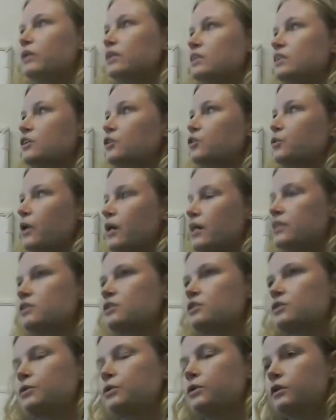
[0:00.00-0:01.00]
to grad
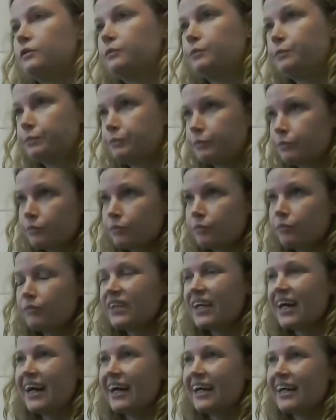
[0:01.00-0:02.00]
school,
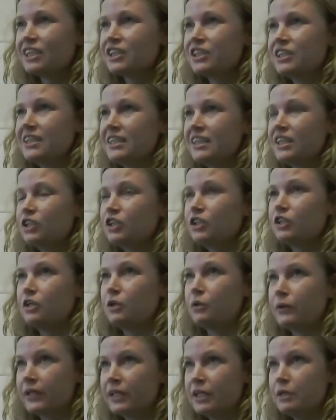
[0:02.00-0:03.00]
I actually didn't
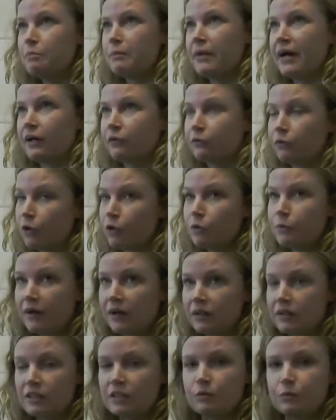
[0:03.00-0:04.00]
know any macro
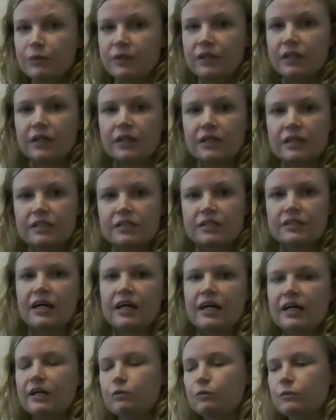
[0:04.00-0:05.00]
models because
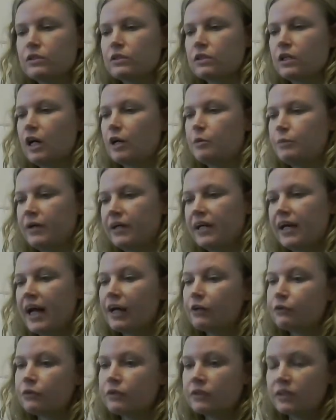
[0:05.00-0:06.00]
I was taught by a
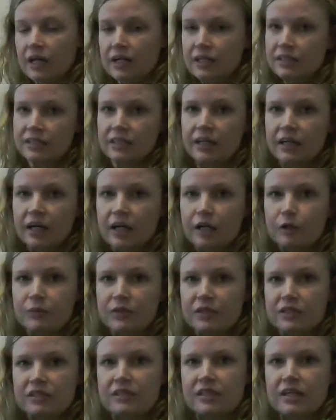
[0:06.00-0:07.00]
heterodox
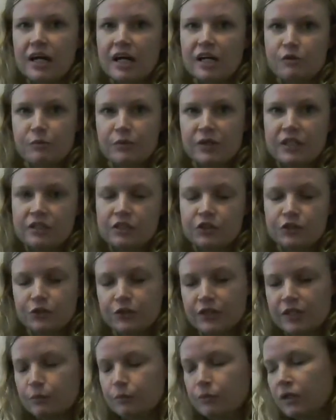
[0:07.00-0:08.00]
economist,
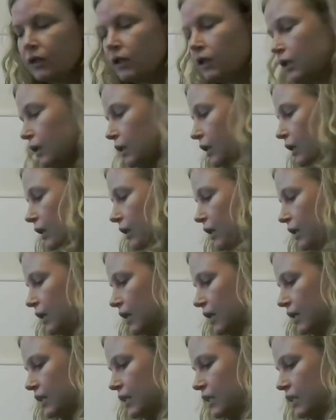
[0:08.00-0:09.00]
non-mainstream,
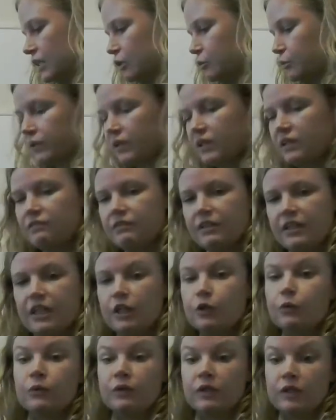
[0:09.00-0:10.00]
and he didn't believe in
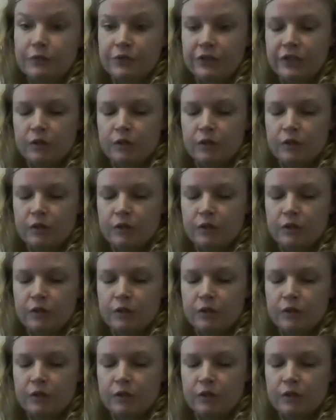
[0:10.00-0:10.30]
equilibrium.